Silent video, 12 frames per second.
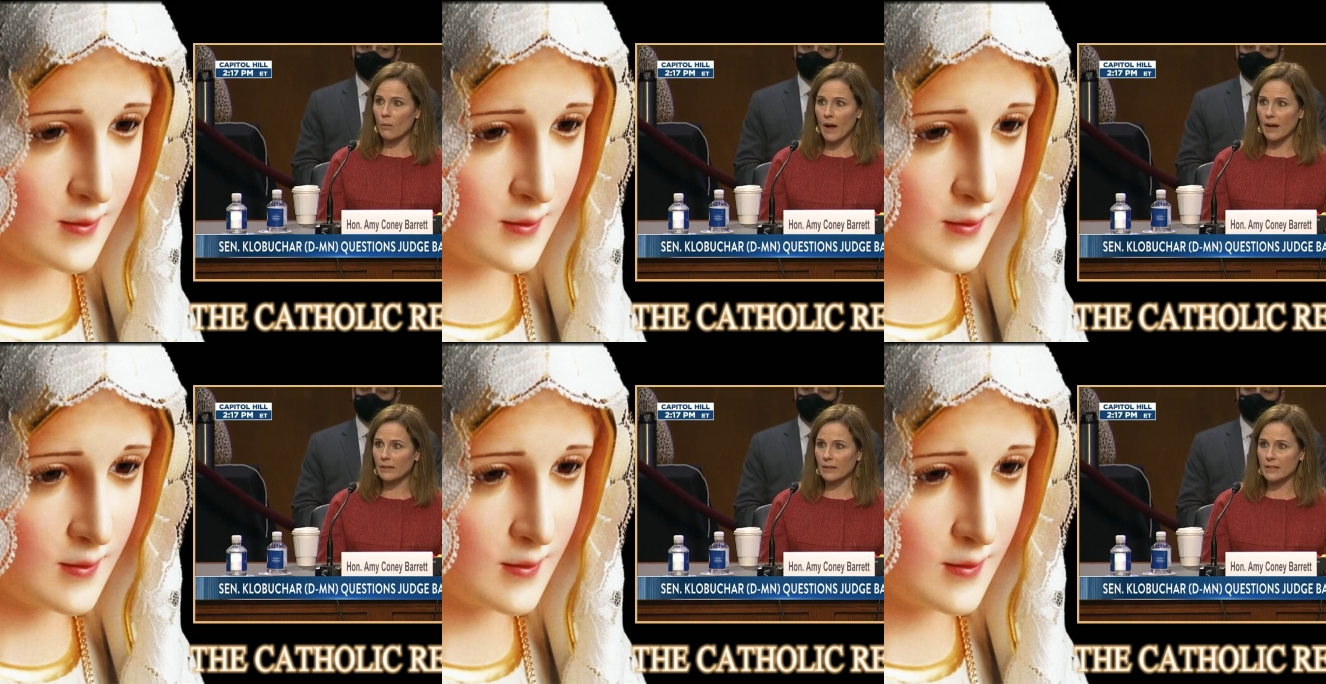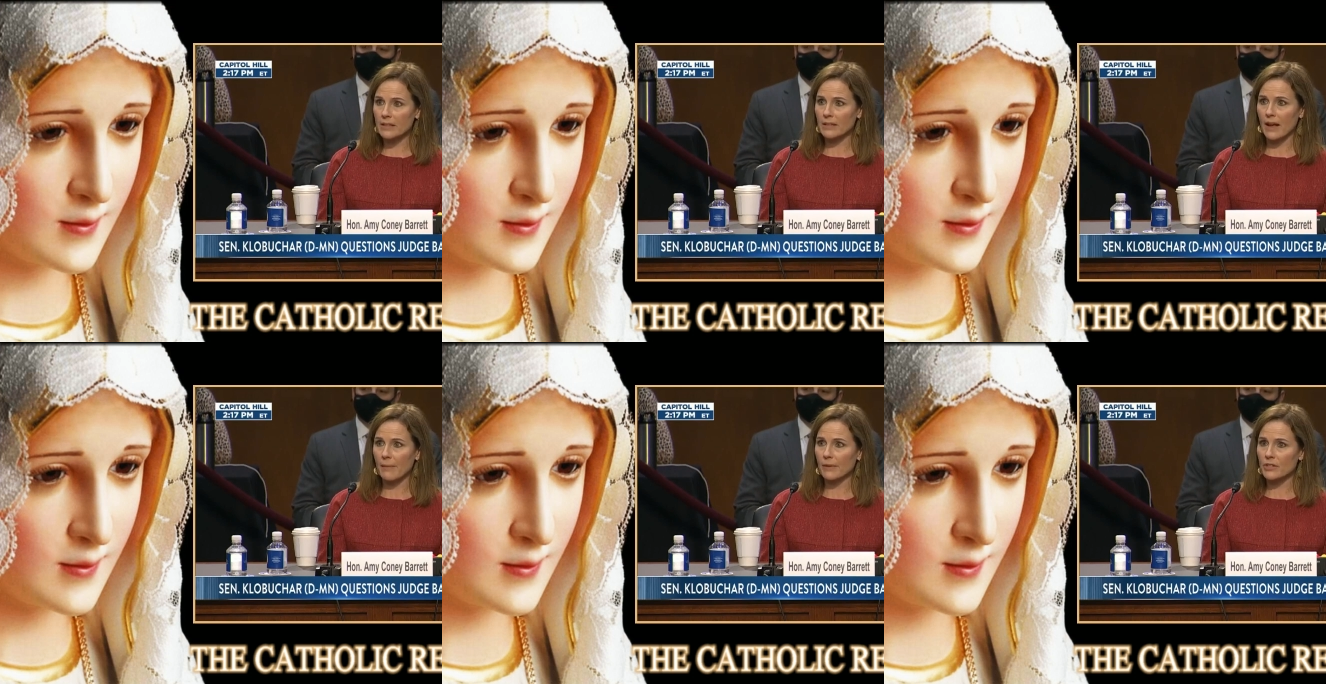Speaker 1: widely
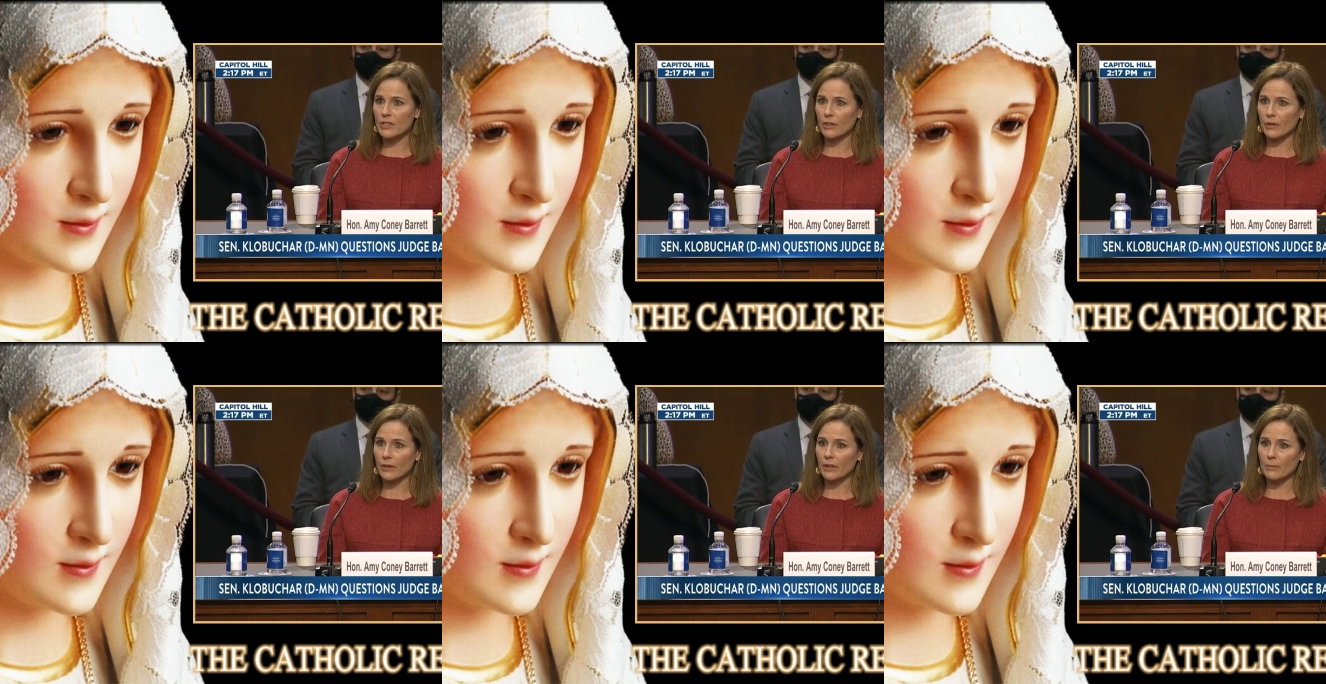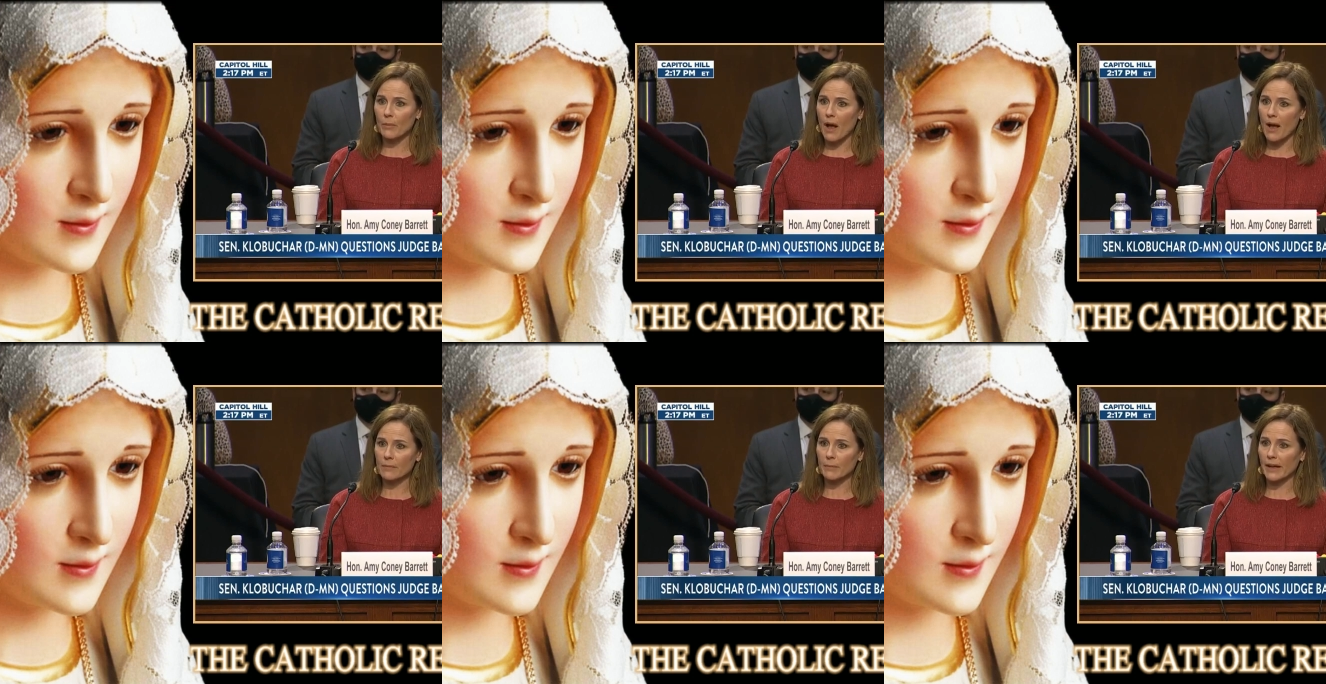established and agreed
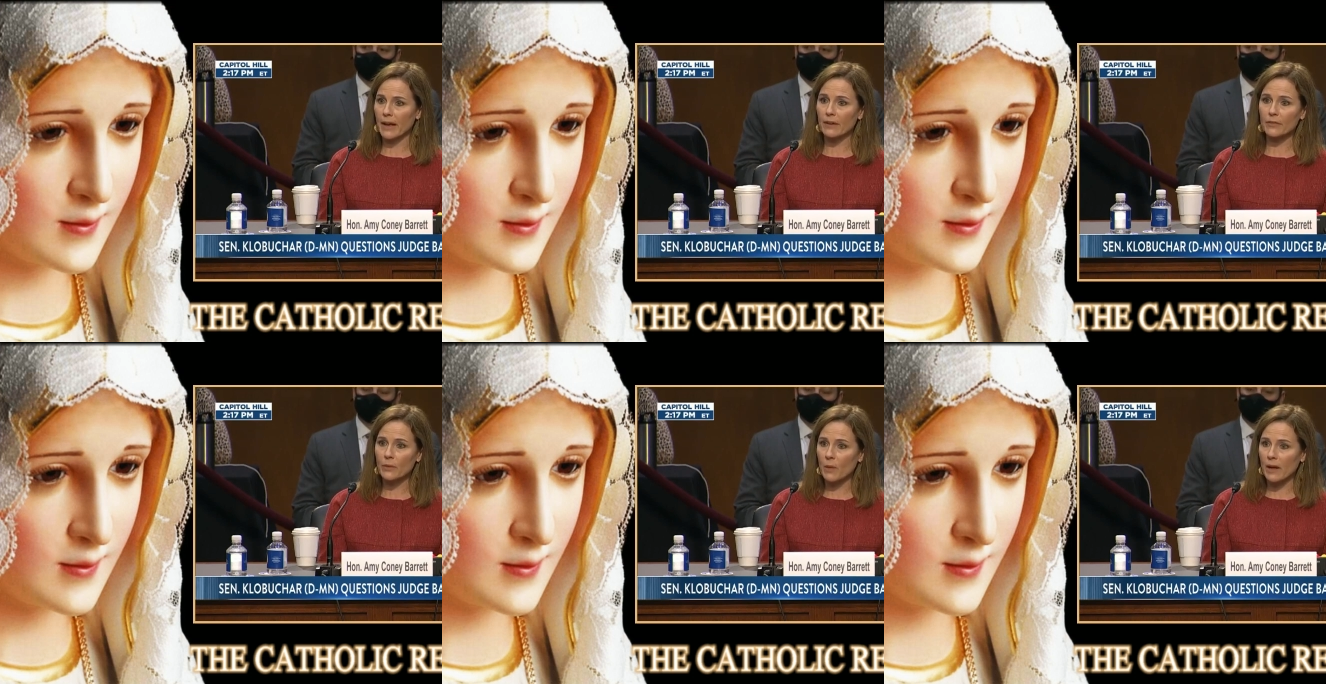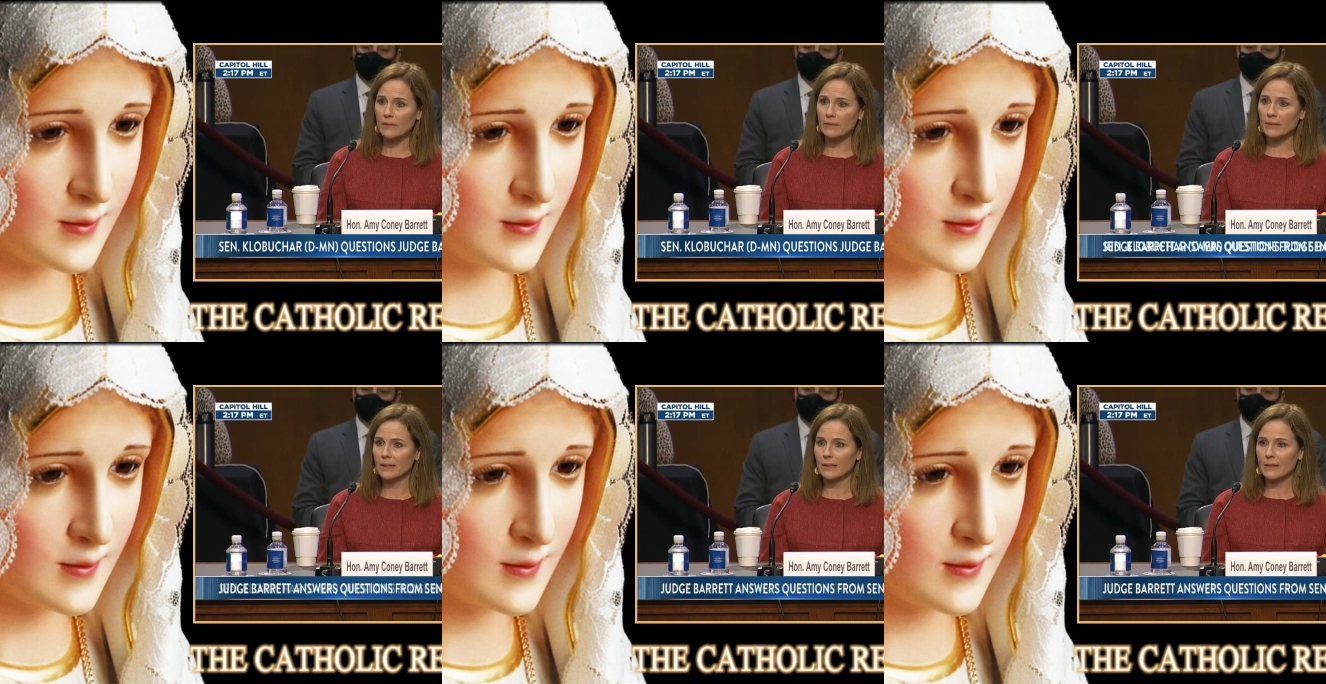upon by
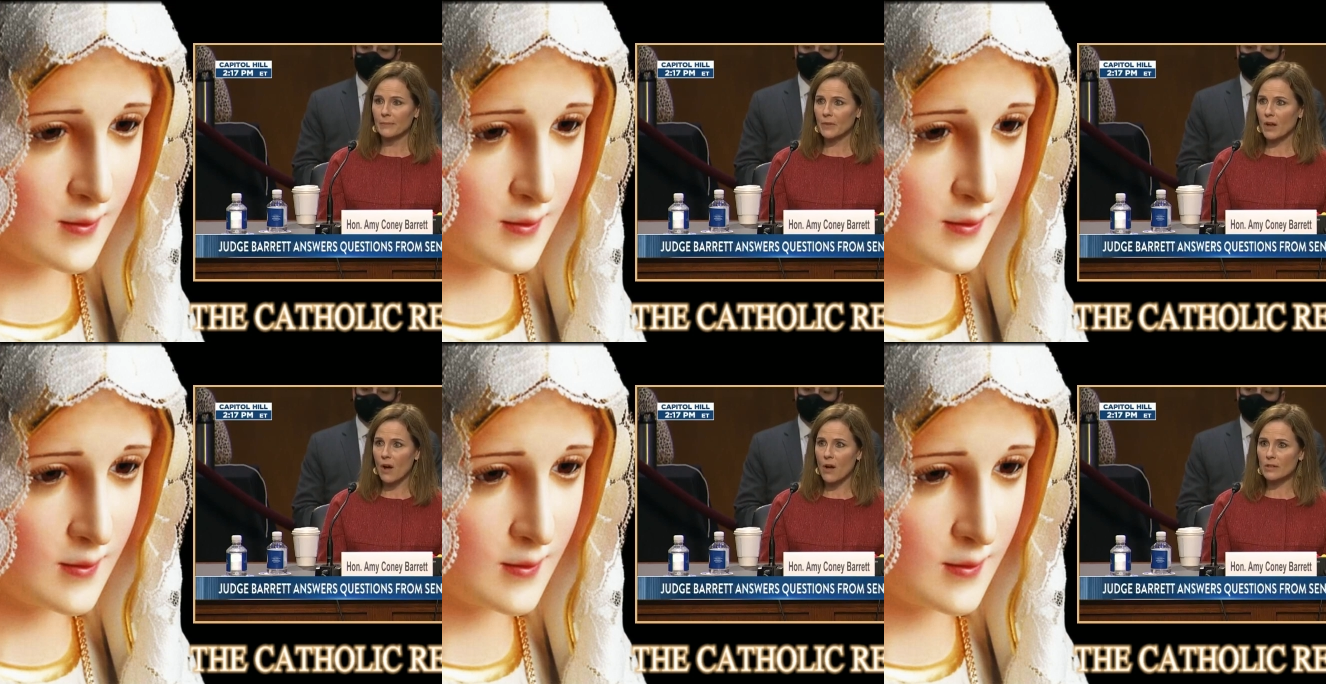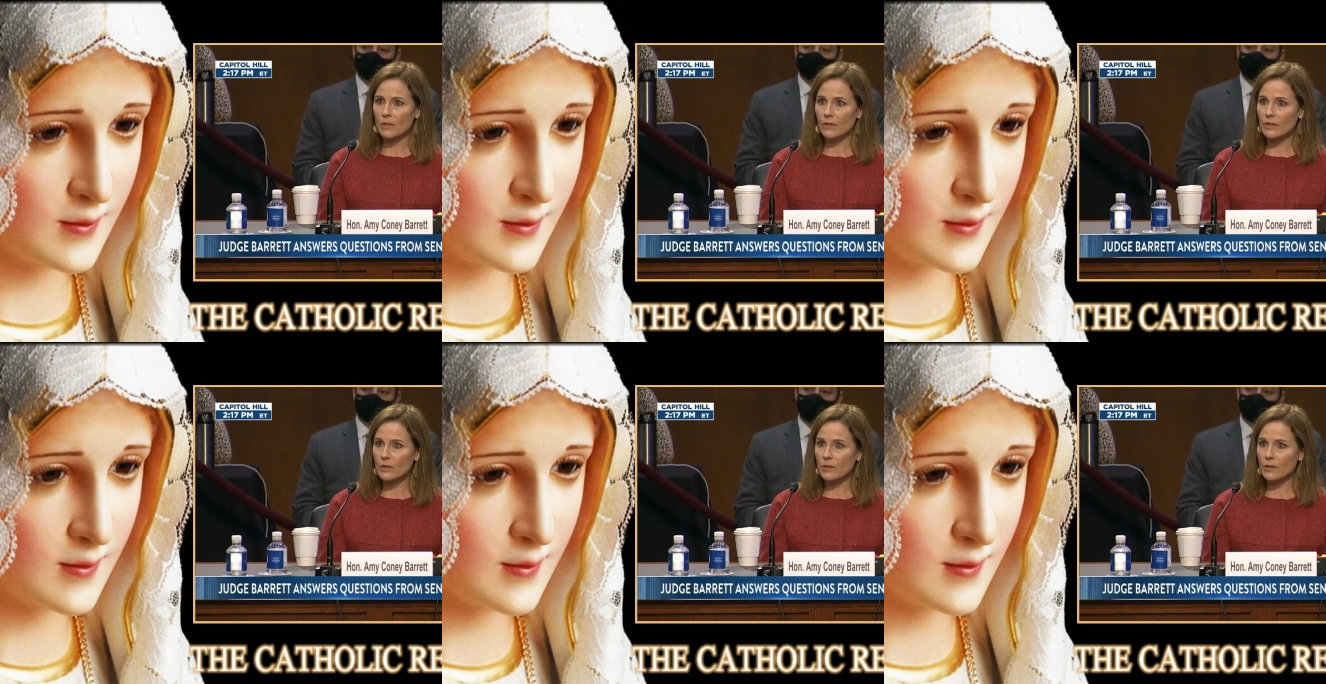everyone. Mm-hmm. Calls for